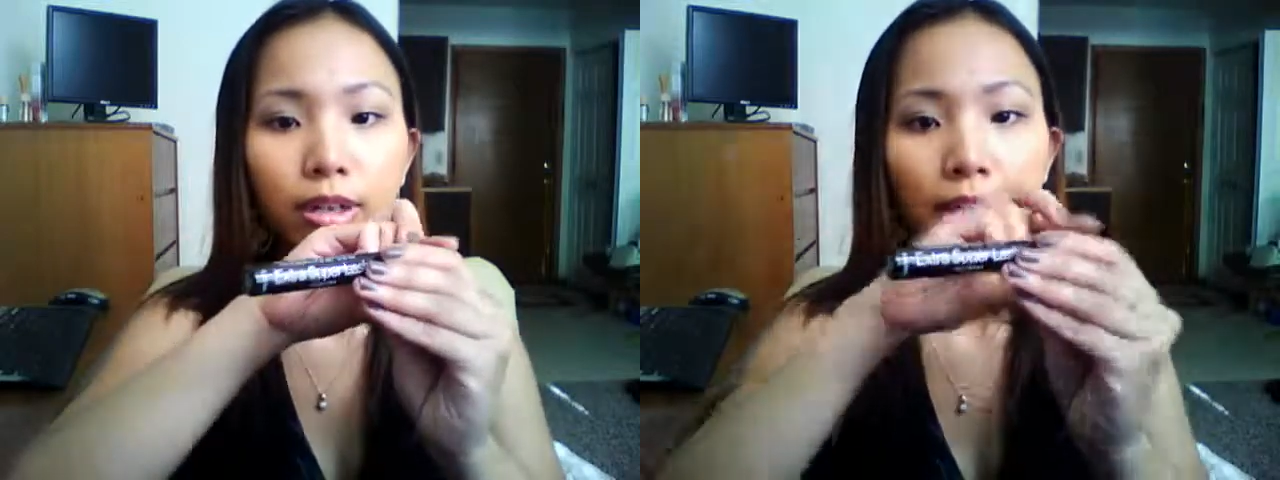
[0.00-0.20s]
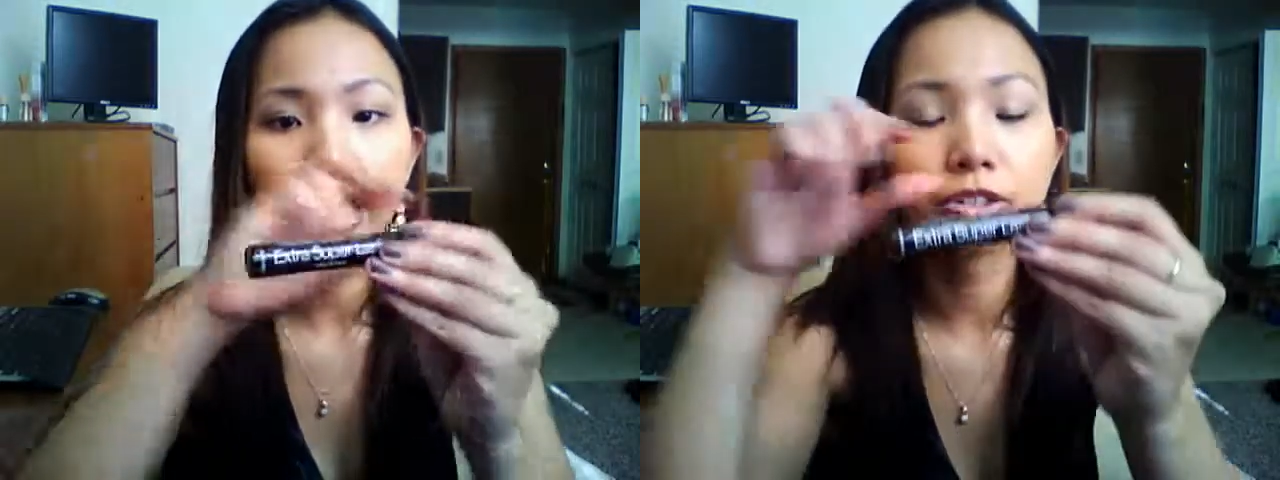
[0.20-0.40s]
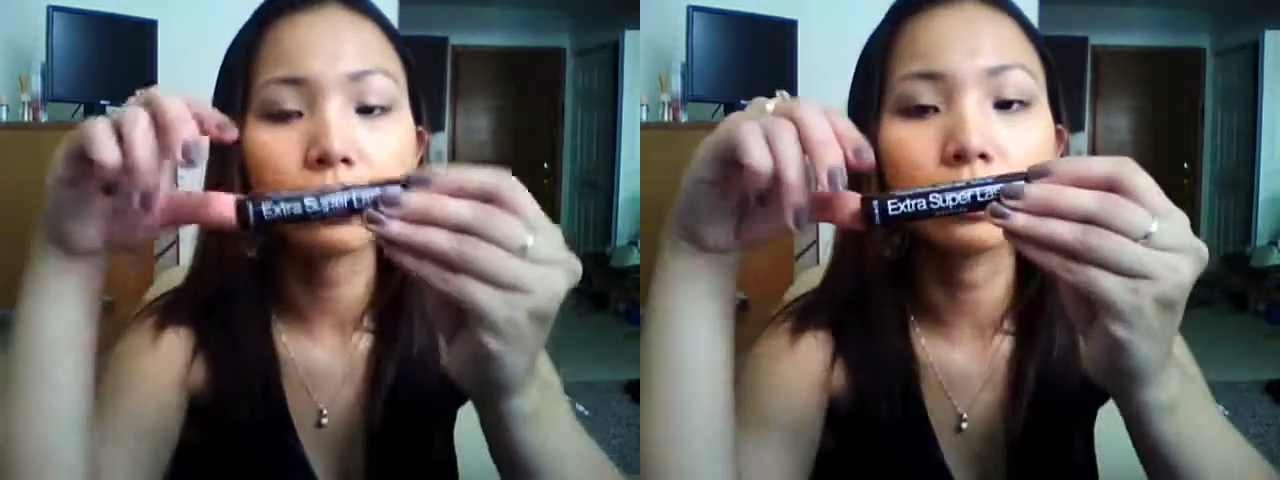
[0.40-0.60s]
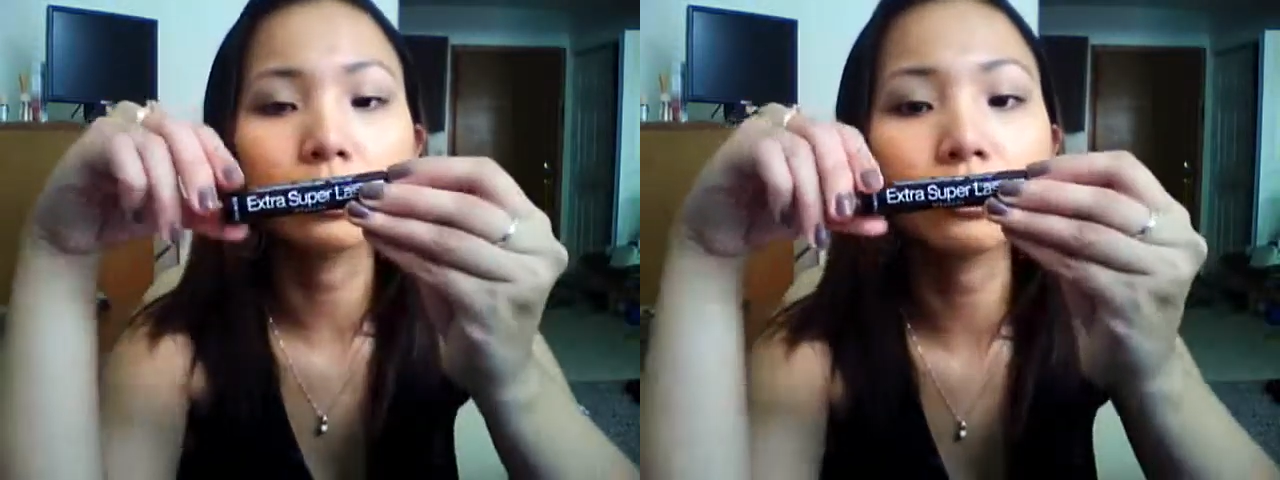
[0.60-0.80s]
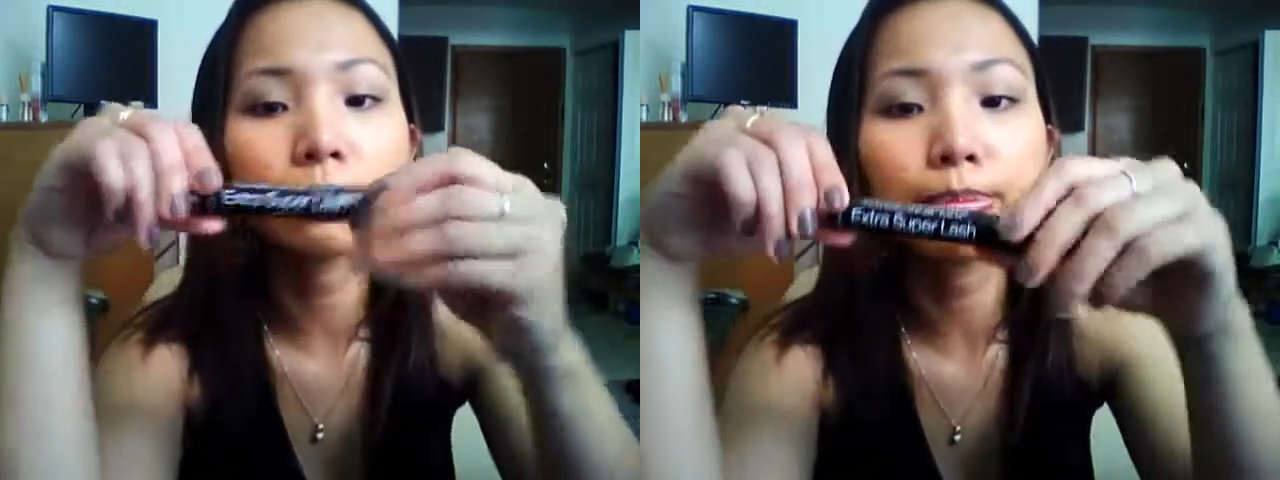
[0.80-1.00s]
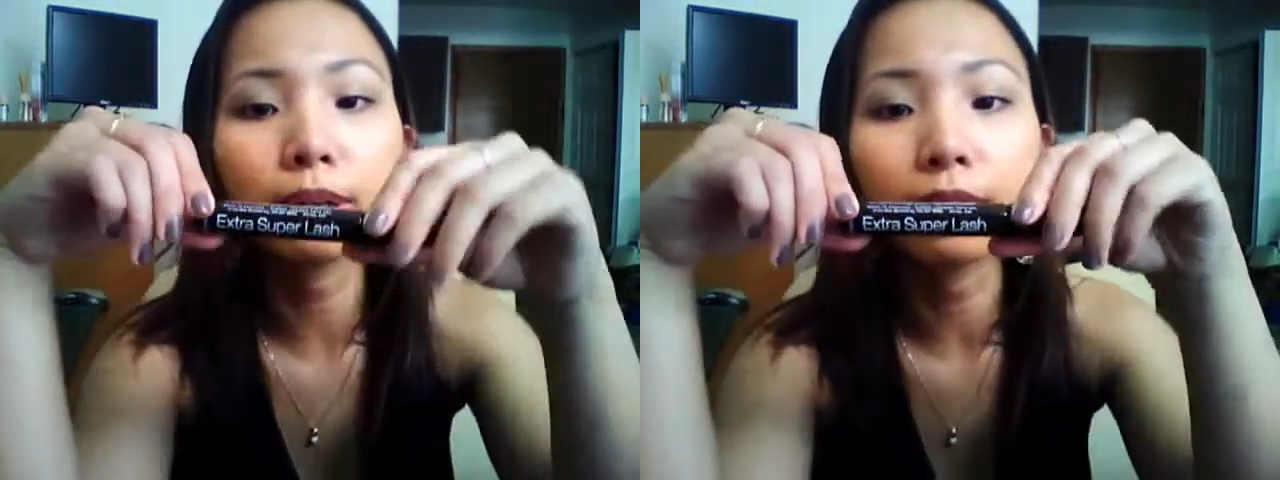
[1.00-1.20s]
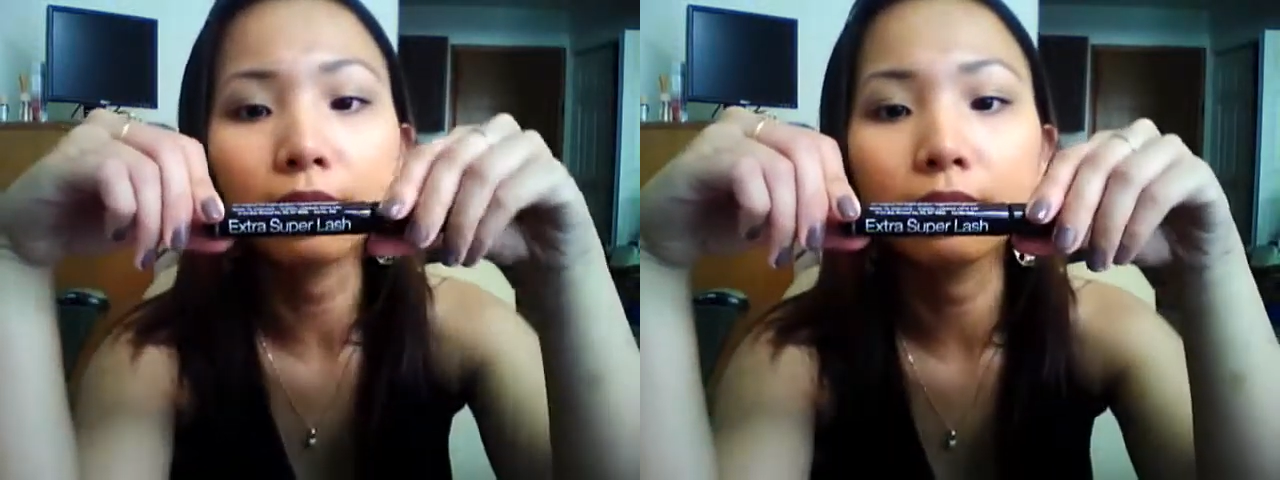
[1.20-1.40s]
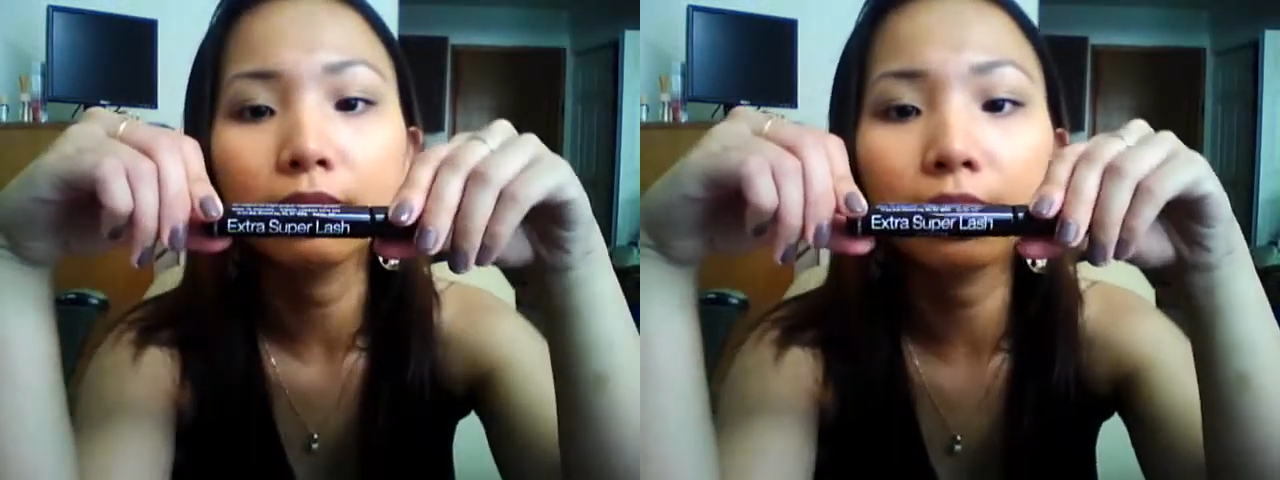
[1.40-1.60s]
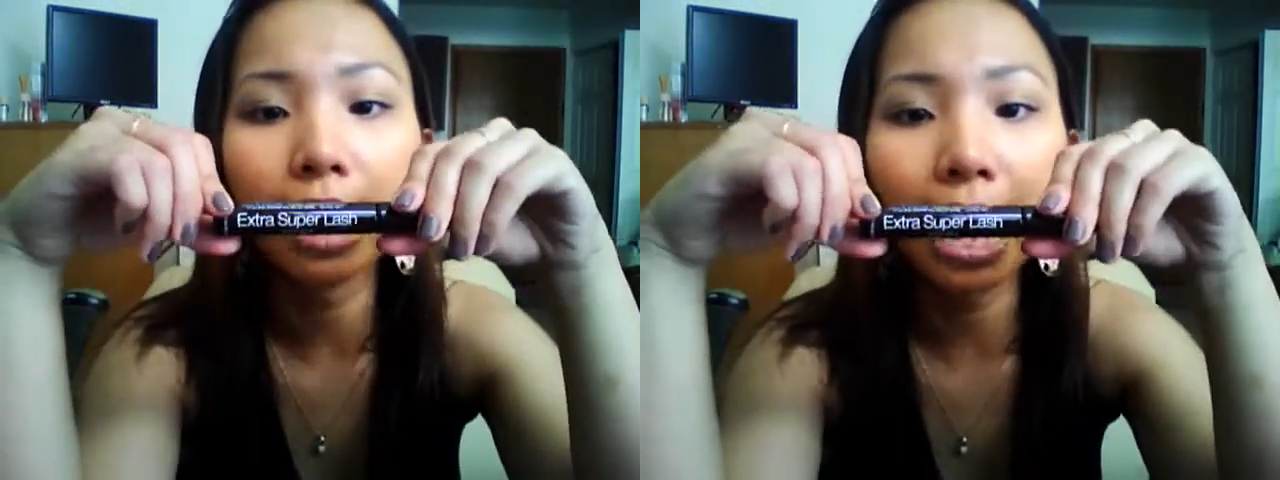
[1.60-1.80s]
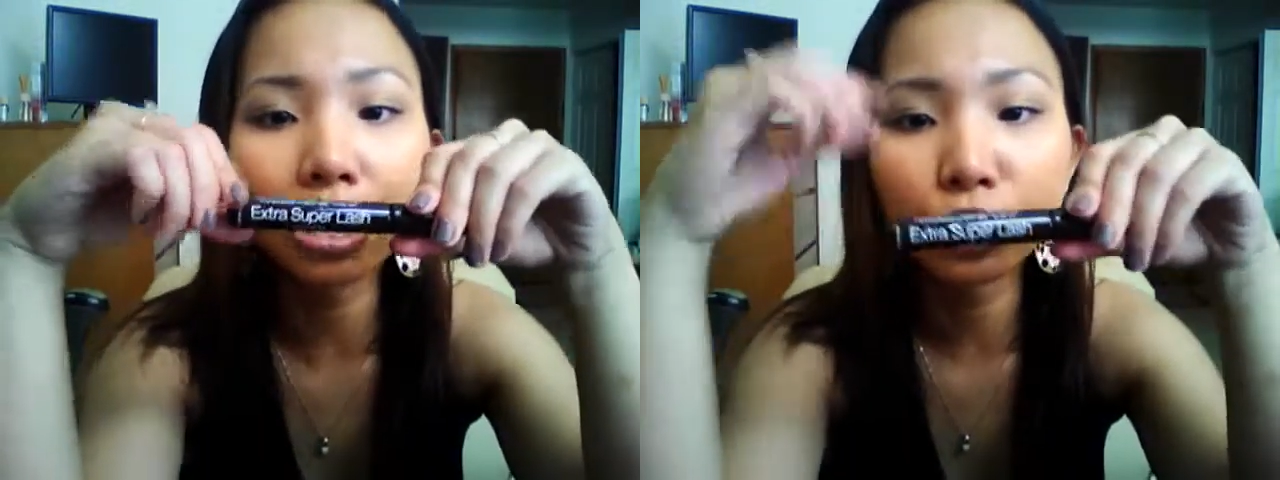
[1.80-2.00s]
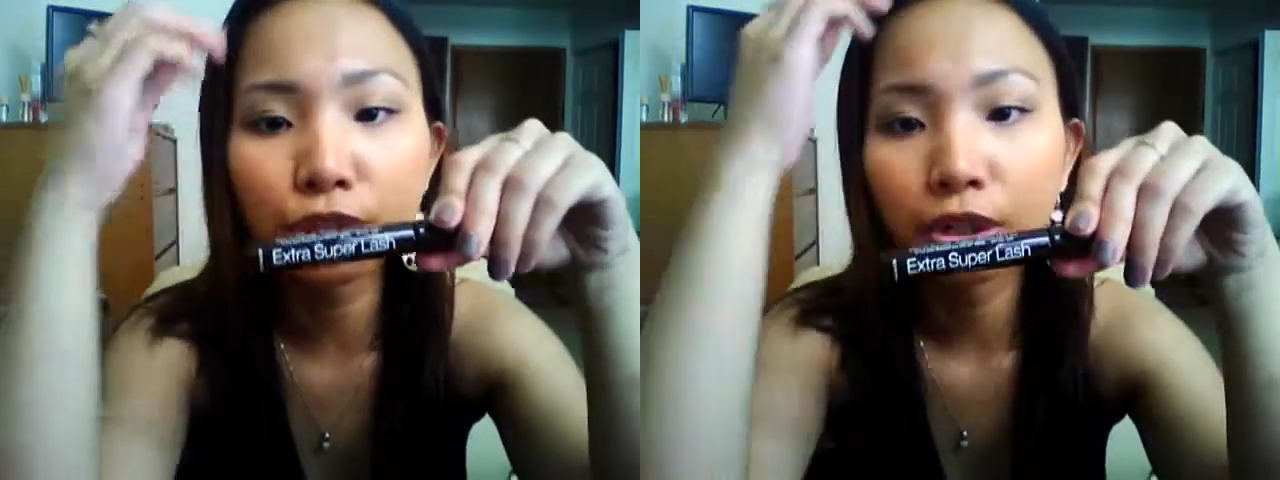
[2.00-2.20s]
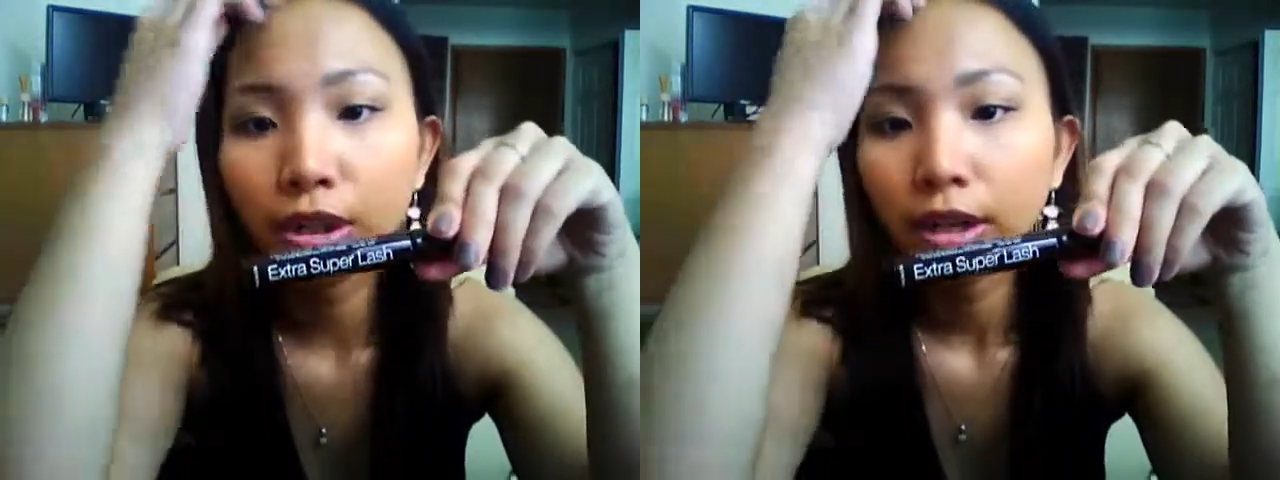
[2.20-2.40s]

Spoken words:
Extra Super Lash,